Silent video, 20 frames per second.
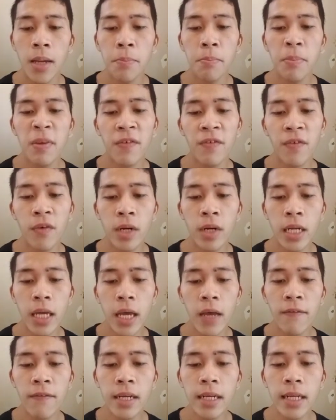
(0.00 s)
Before
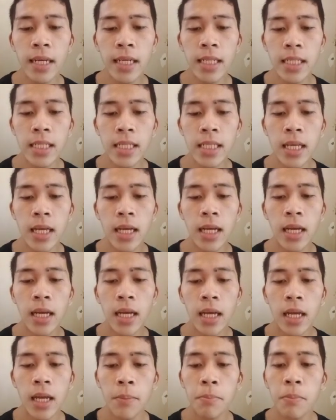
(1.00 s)
evidence
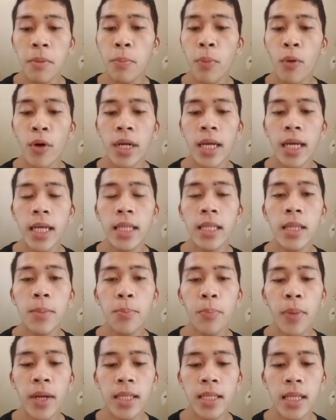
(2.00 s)
before
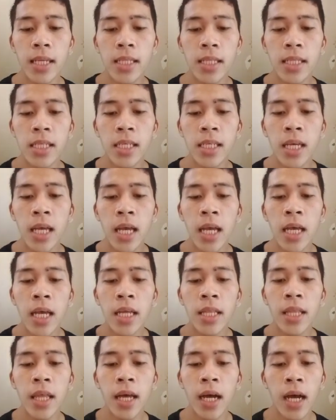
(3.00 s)
independence,
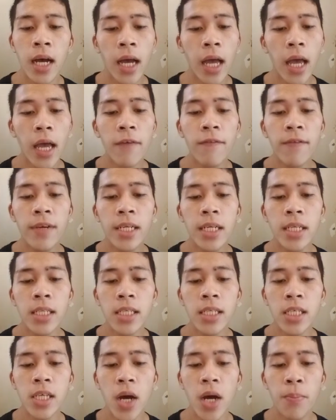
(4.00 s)
the
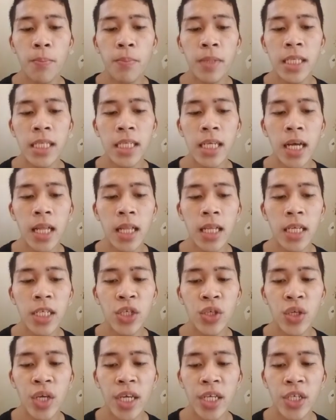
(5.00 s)
evidence of physical
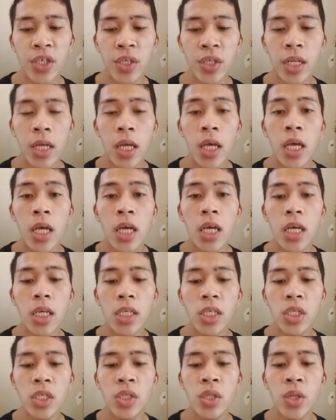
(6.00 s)
education
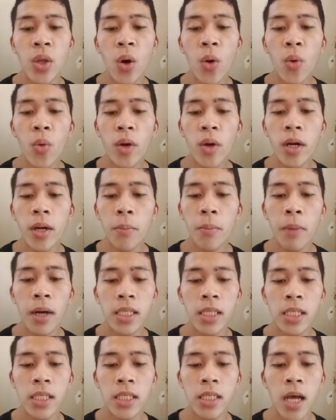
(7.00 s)
is nowhere
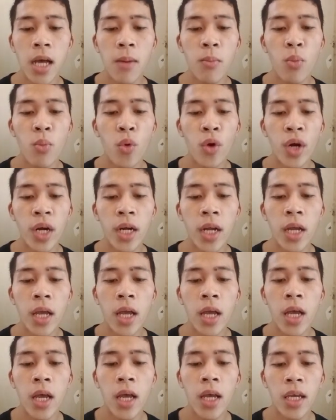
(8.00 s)
but somewhere
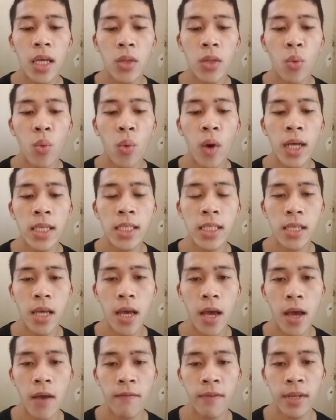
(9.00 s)
it was
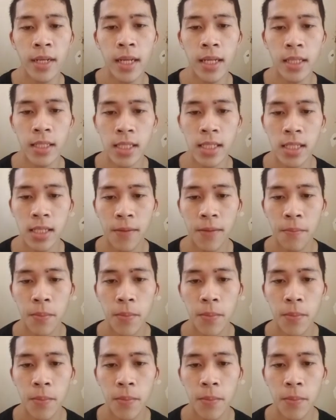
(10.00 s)
evidence.